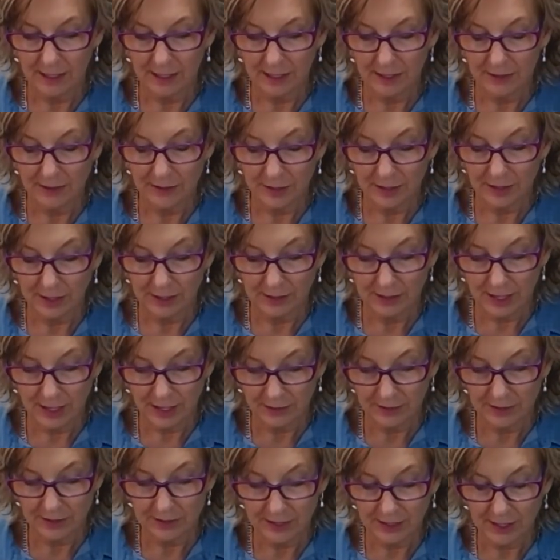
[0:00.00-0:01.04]

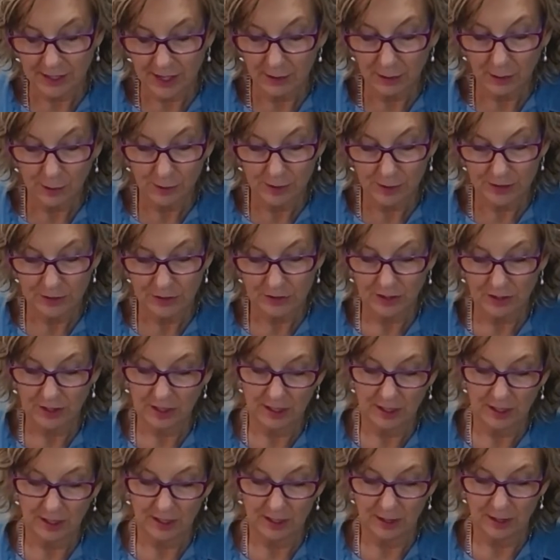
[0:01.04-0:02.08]
there's another question
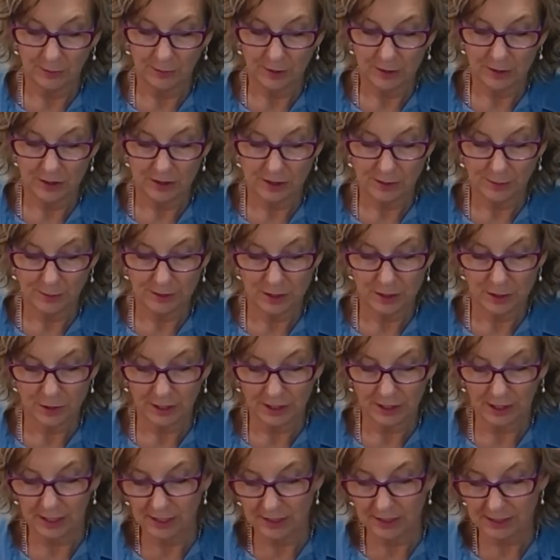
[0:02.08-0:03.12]
here which is a bit
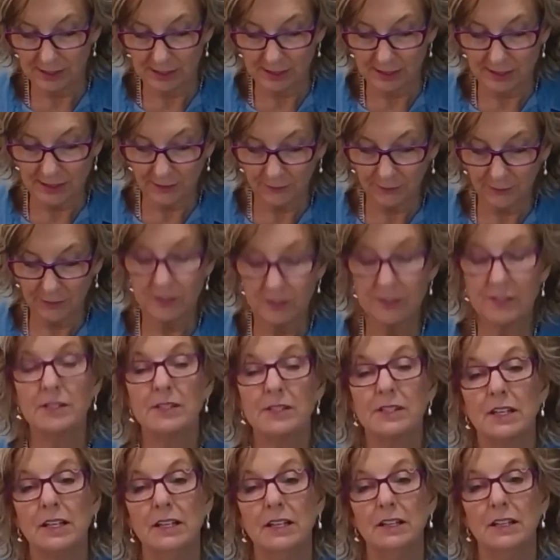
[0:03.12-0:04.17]
tricky. It's the
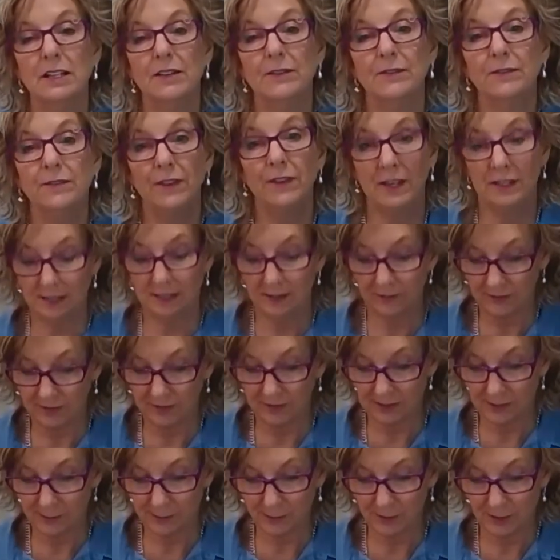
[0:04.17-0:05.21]
differences in the
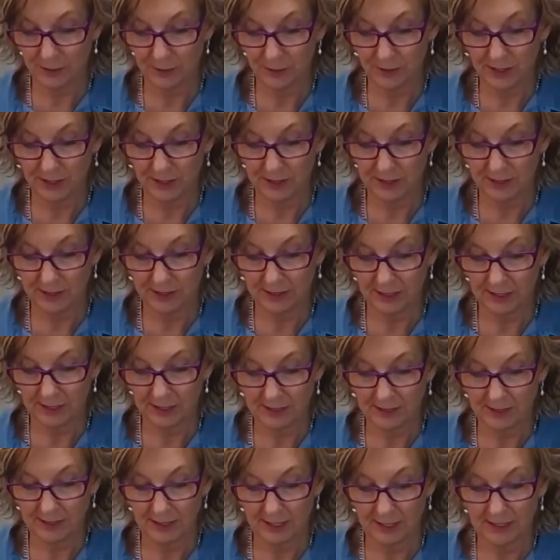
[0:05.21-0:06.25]
effectiveness between
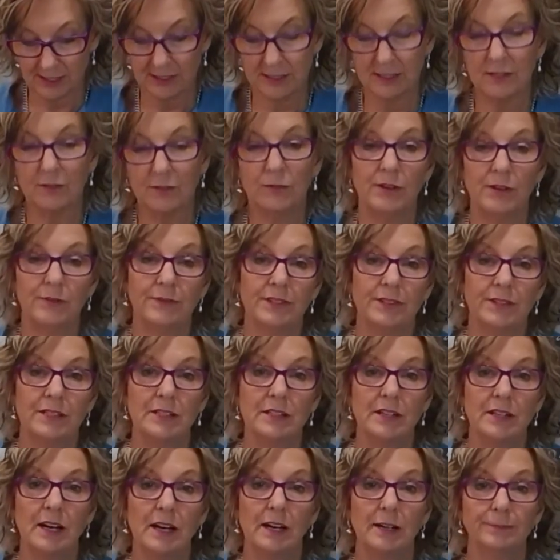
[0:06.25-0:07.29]
CSDS and
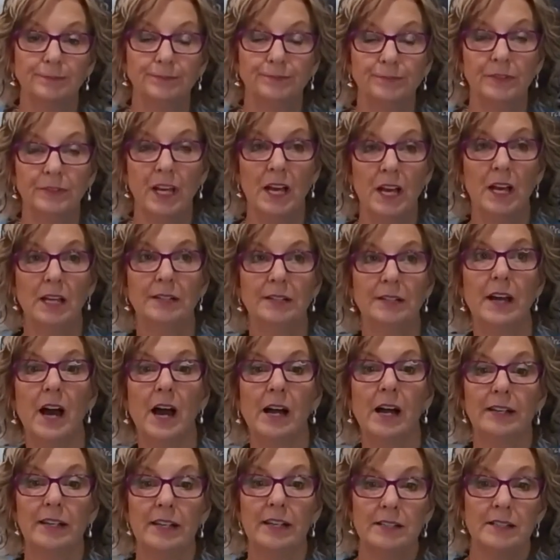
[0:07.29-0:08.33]
Revastar. Now
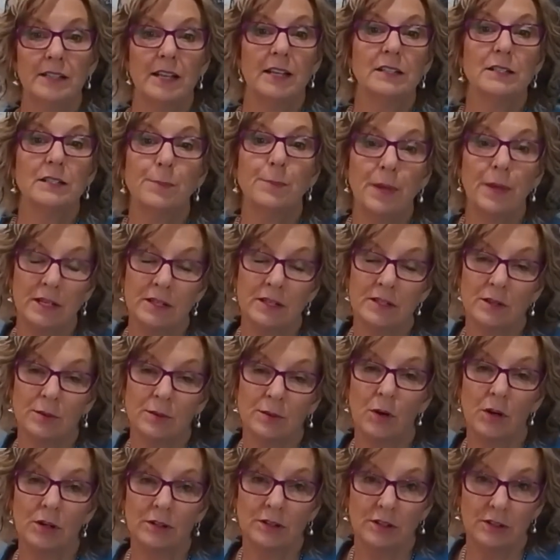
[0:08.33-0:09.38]
I guess that depends on
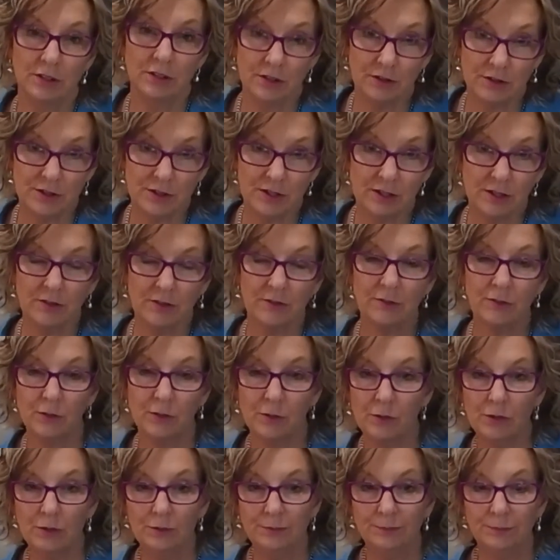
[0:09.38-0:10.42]
what you're using it
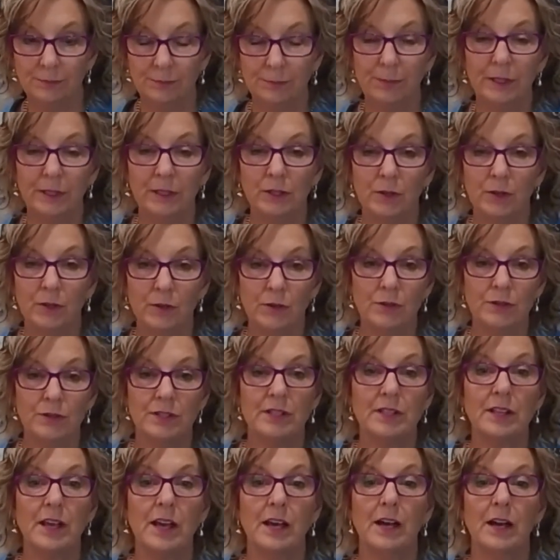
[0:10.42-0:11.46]
for, because
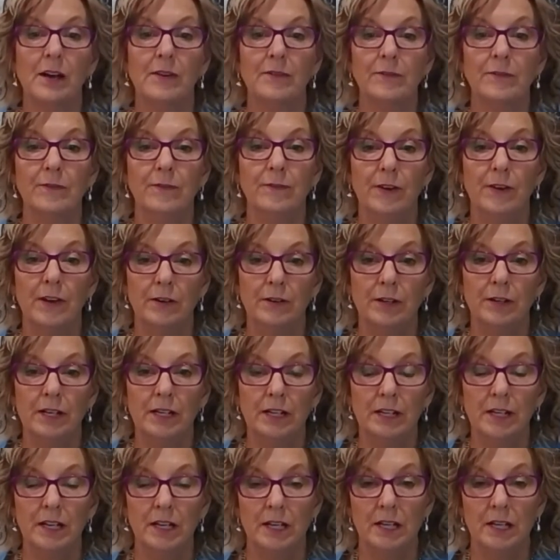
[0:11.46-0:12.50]
they are very